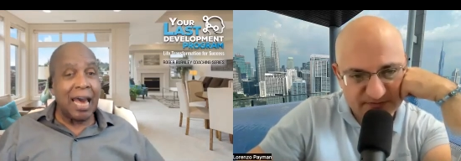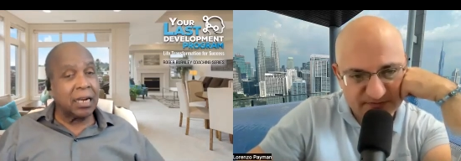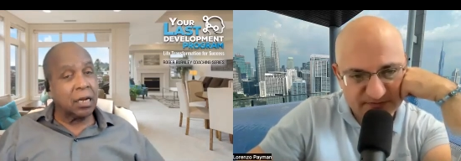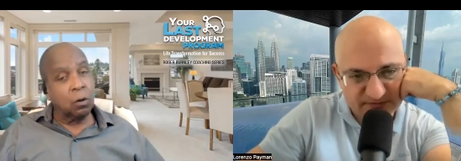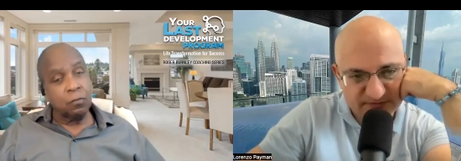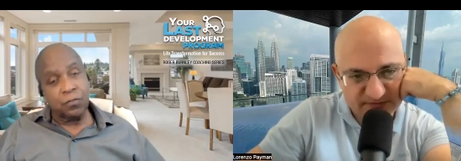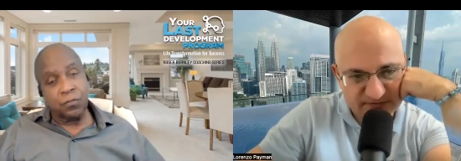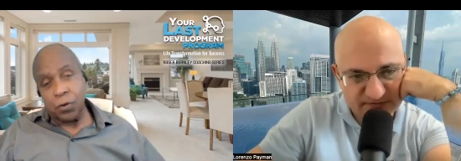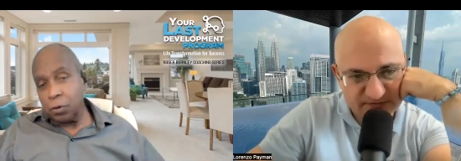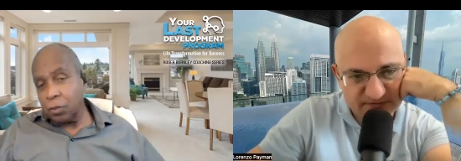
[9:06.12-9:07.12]
Speaker 1: to go
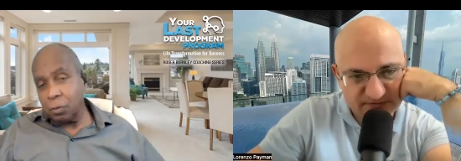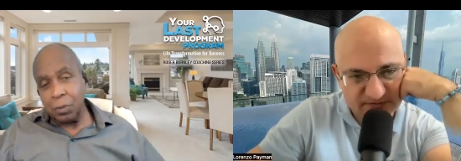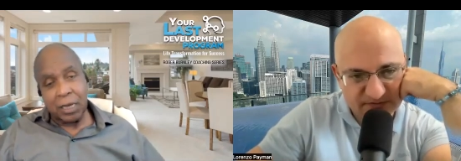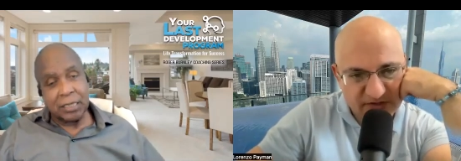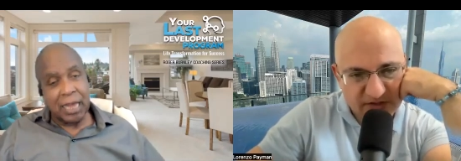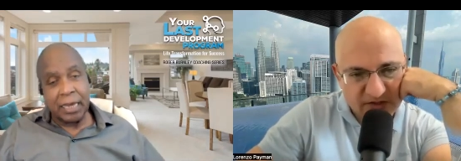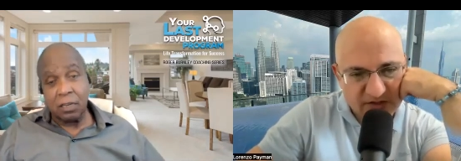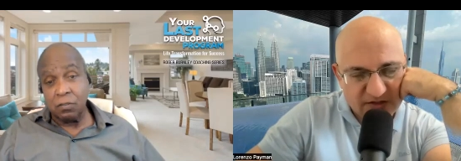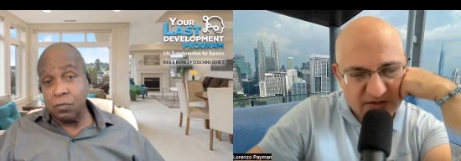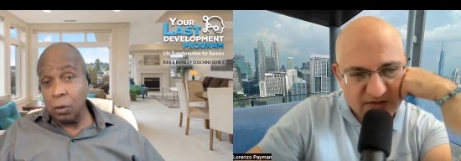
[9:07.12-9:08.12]
further because I
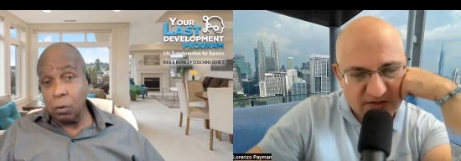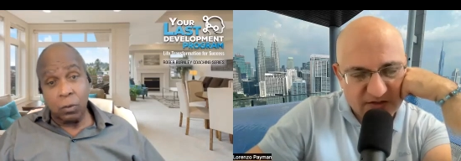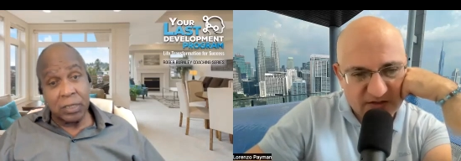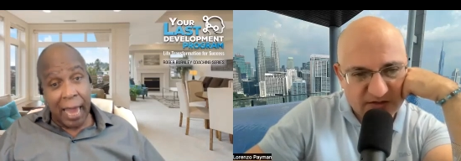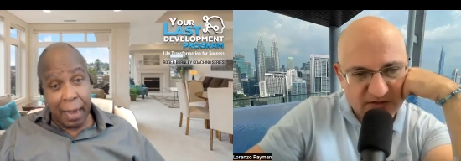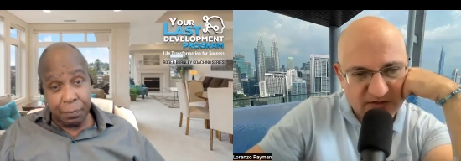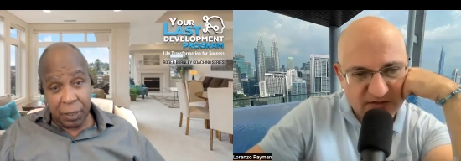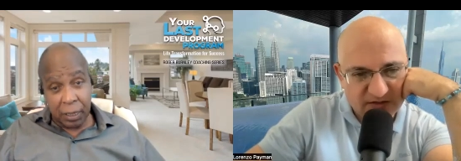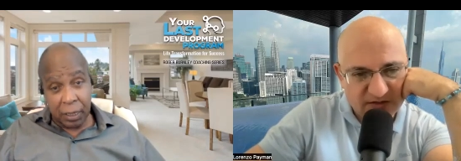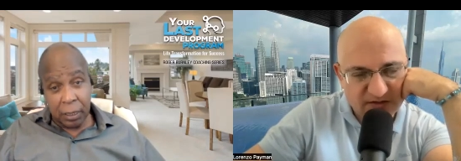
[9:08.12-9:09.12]
could feel what was
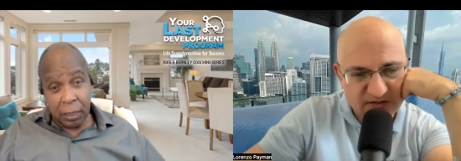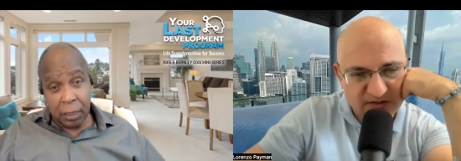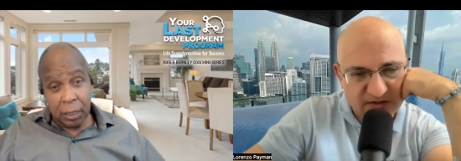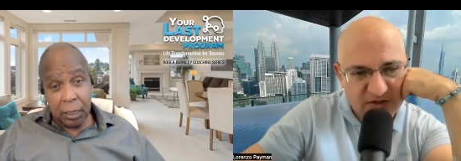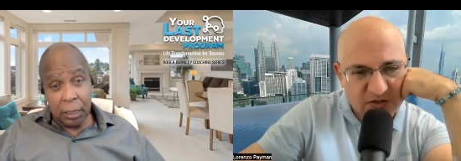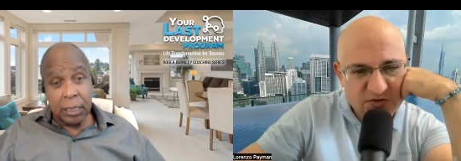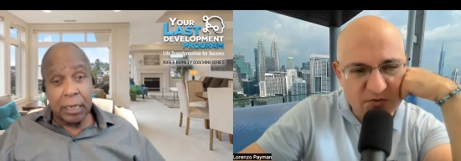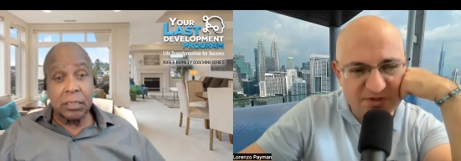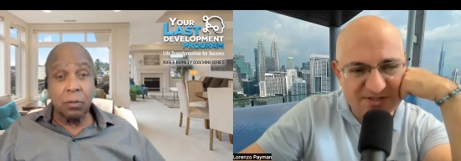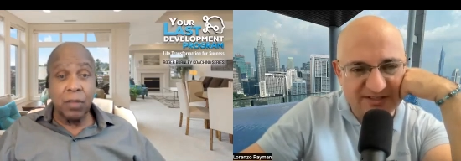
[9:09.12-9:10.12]
happening.
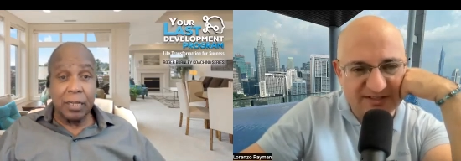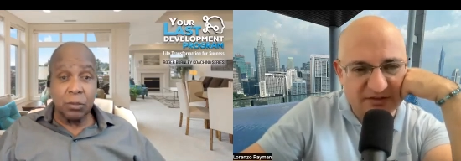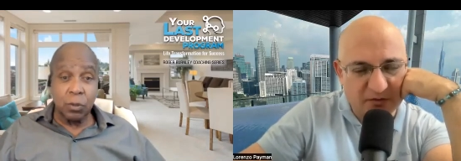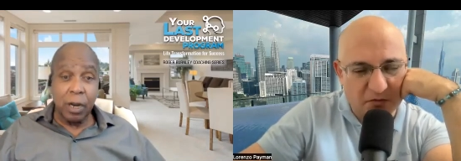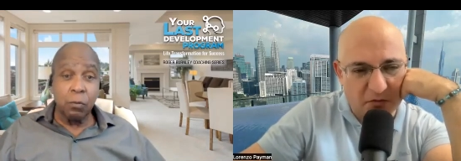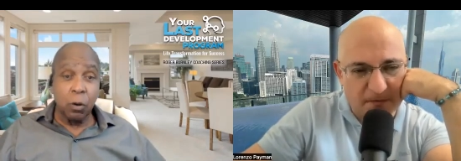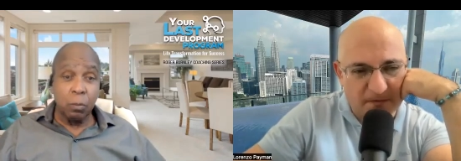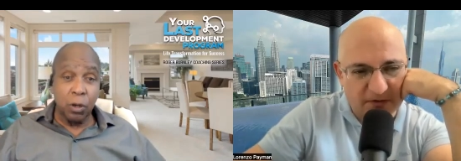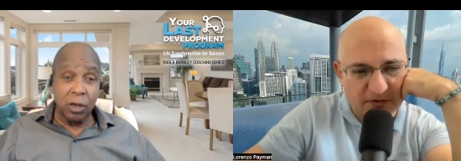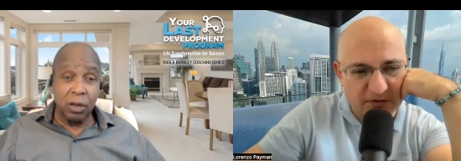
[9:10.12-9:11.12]
And so that's when I wrote a
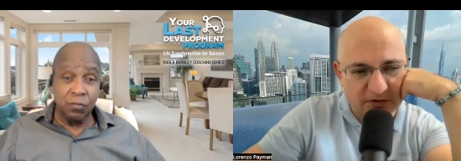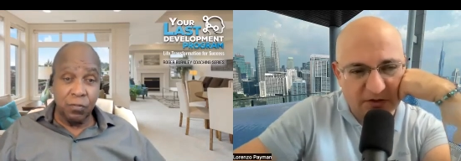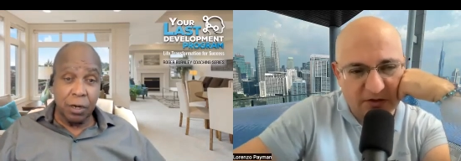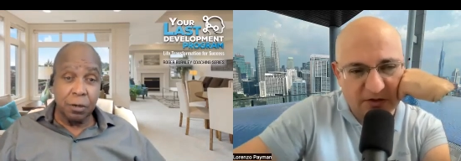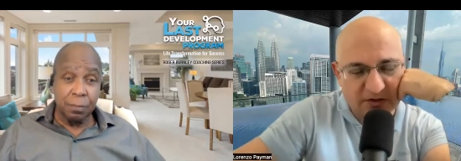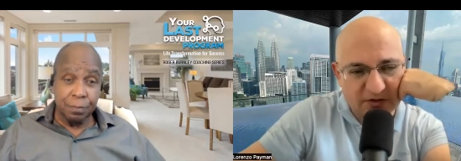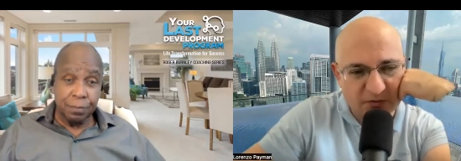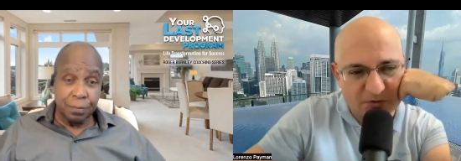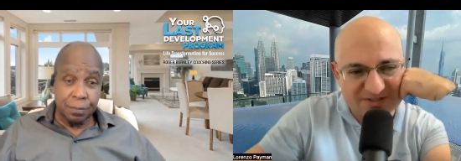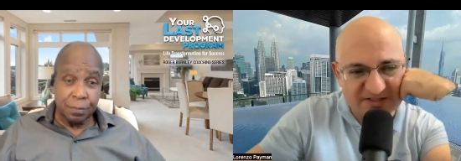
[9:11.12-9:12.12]
book on fear.
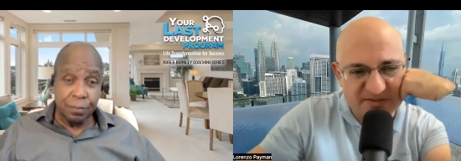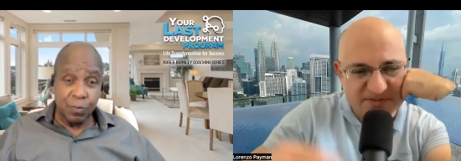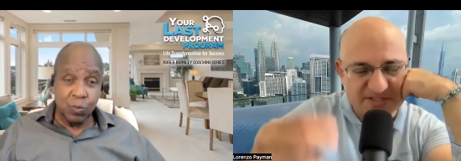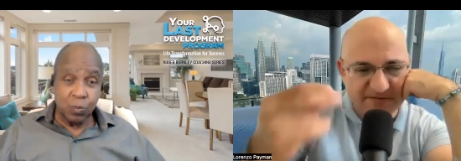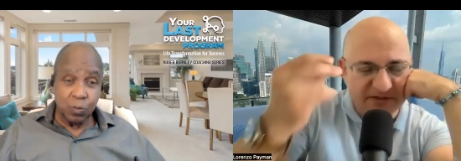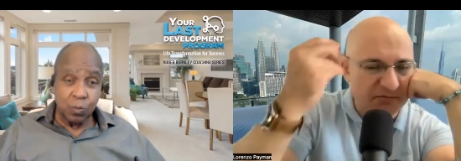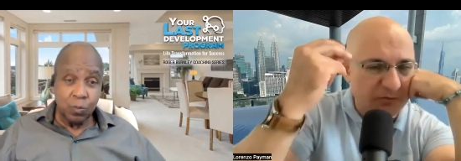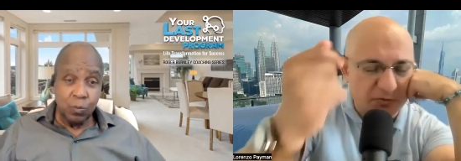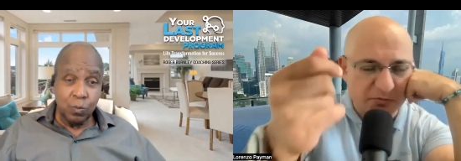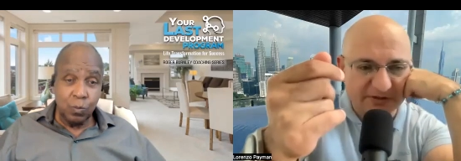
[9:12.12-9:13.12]
Speaker 2: Was it a
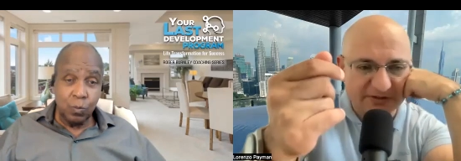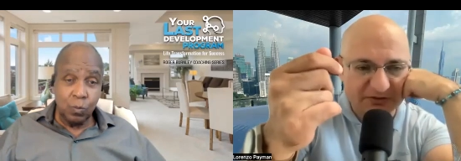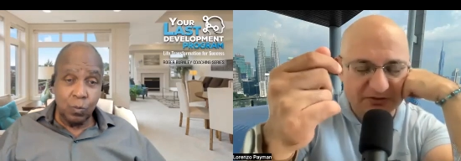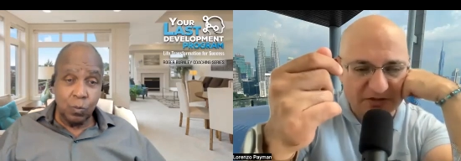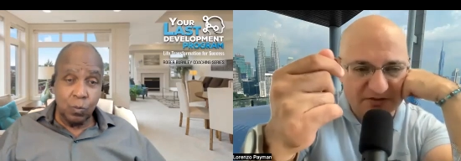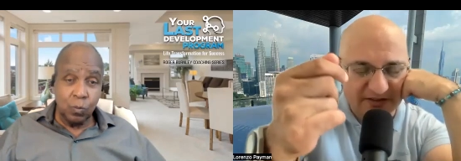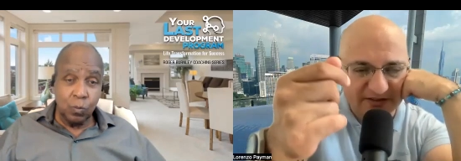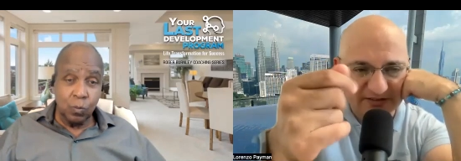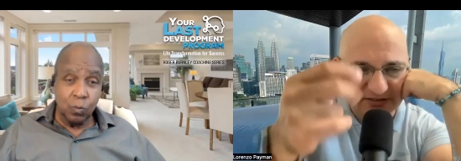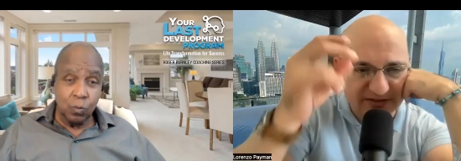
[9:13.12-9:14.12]
specific moment in
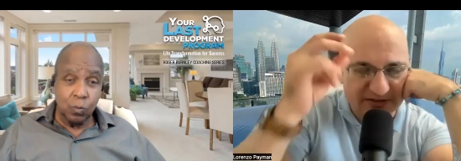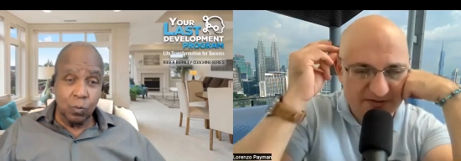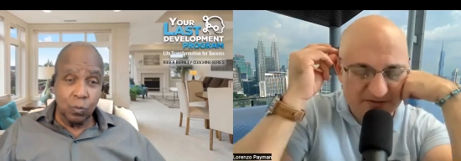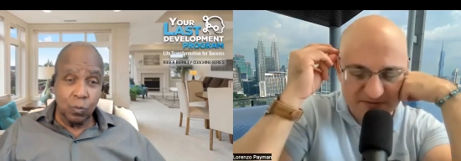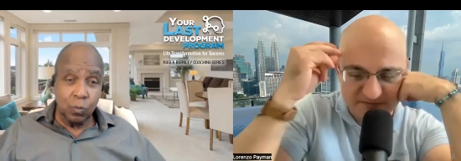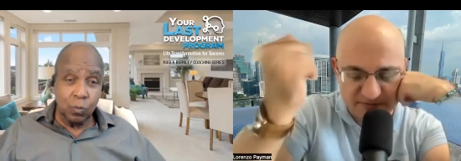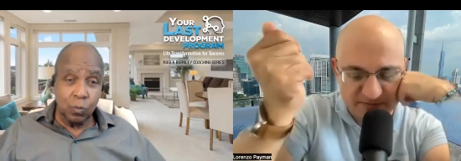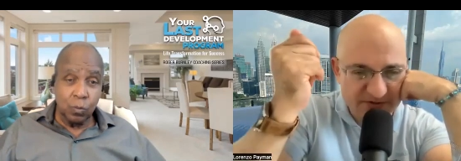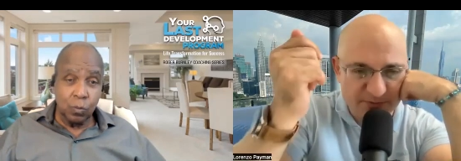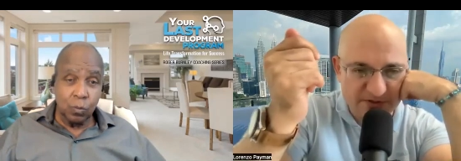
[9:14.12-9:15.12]
2019 that
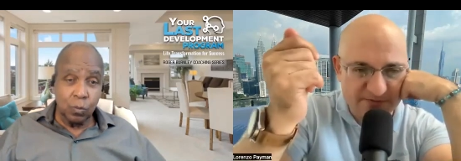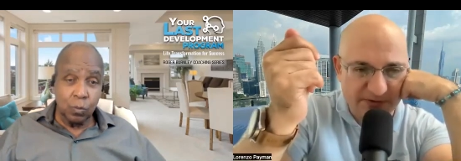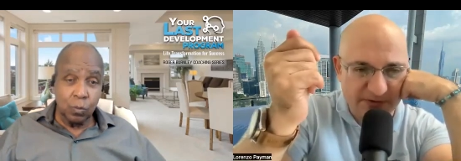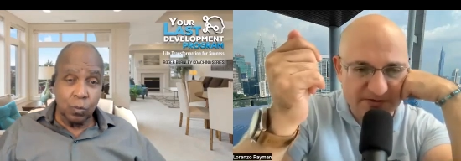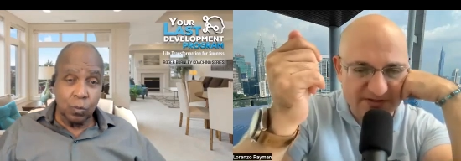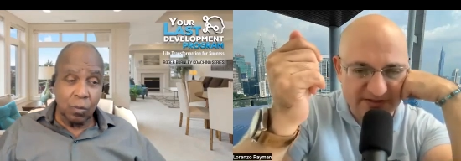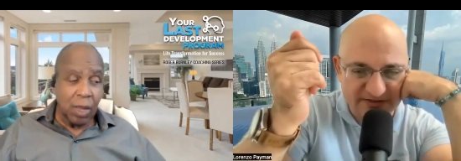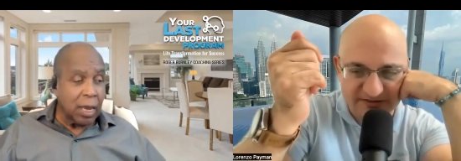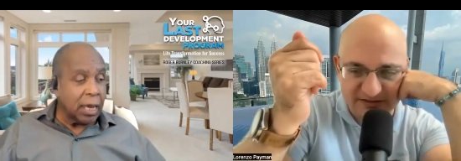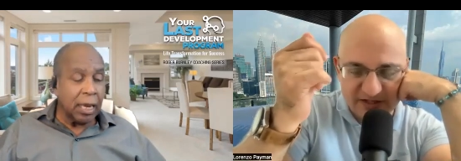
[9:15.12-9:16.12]
flipped the switch for you? You
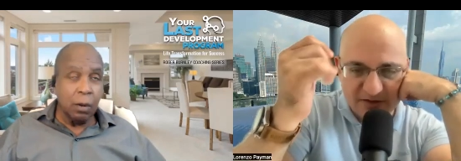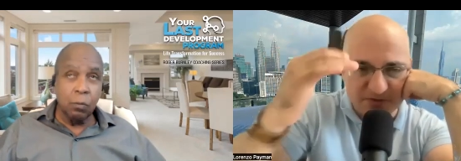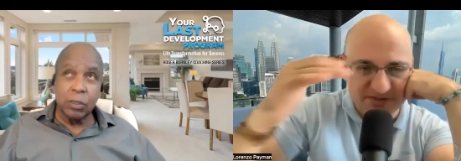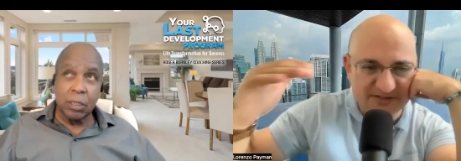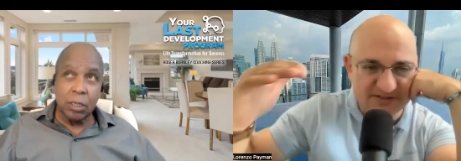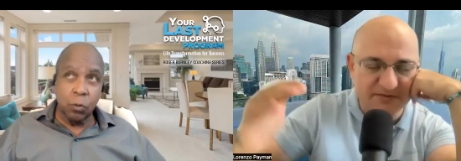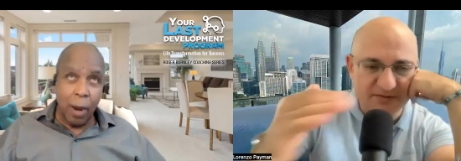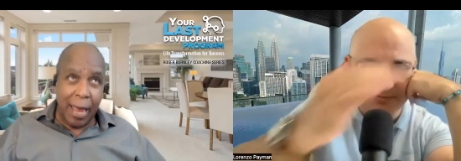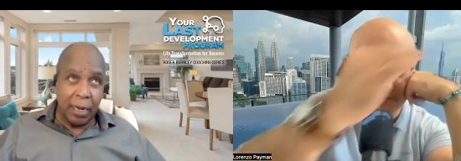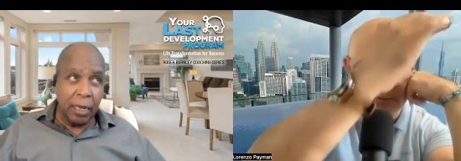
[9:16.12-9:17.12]
said
Speaker 1: it was a
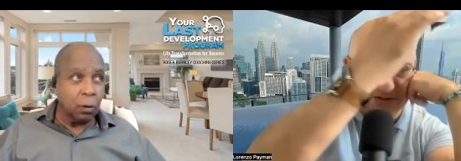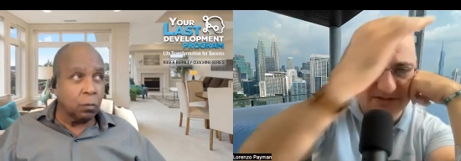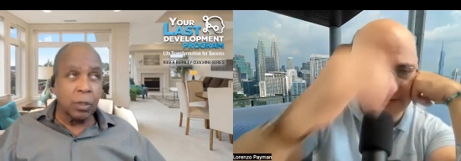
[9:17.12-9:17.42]
gradual,